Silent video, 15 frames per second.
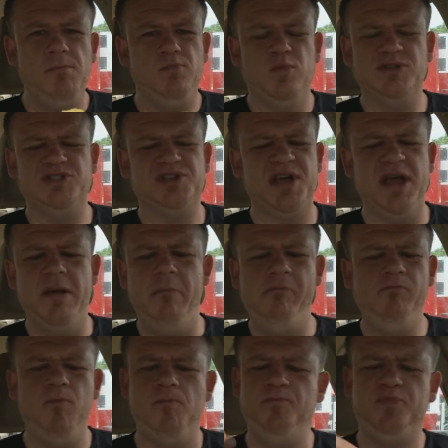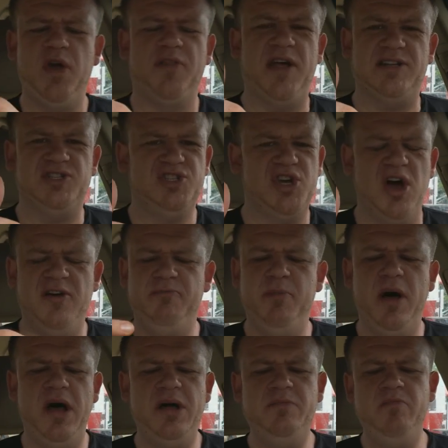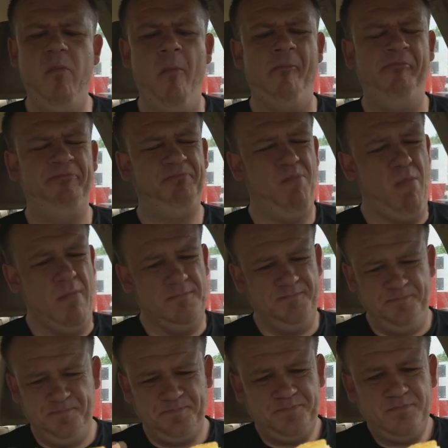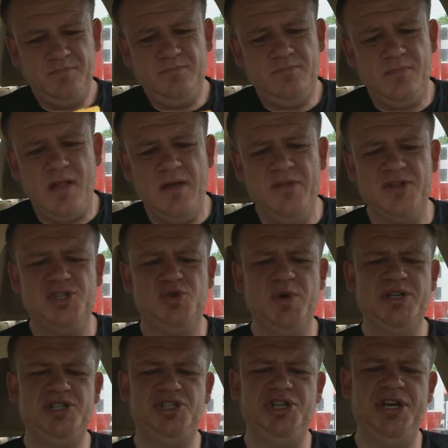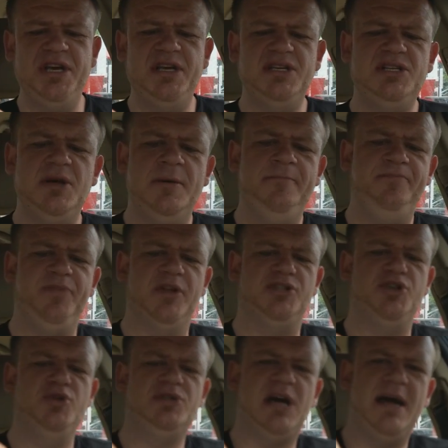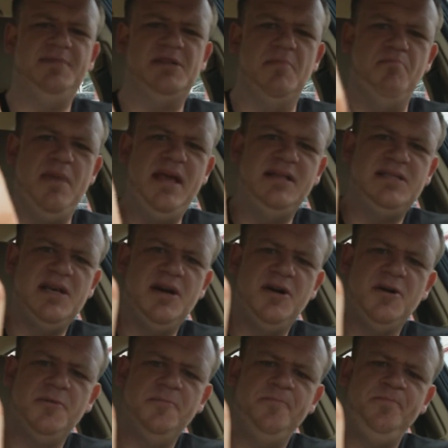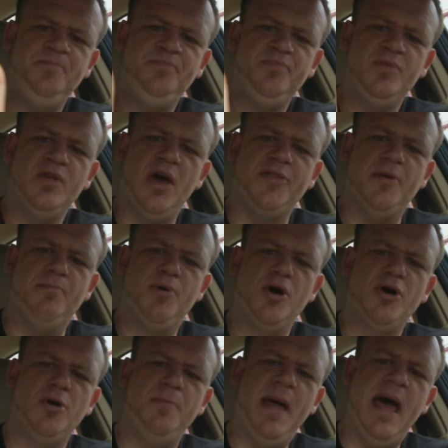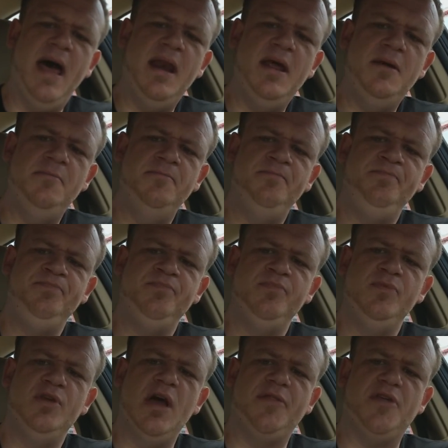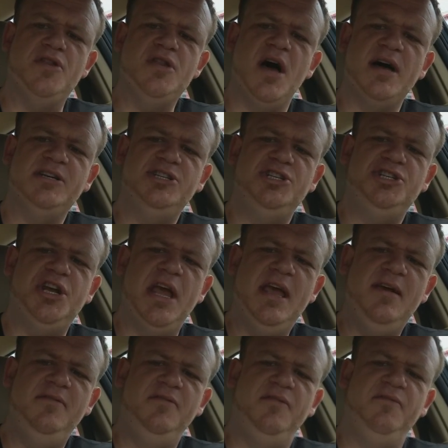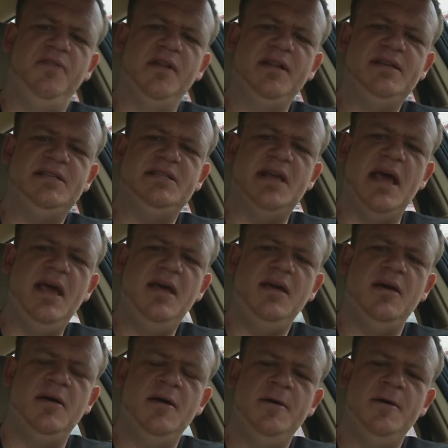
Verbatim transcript: Once again, you got that soft bun, the Swiss cheese, the two types of meats here. You got the burger patty, you got the nice shaved Philly steak,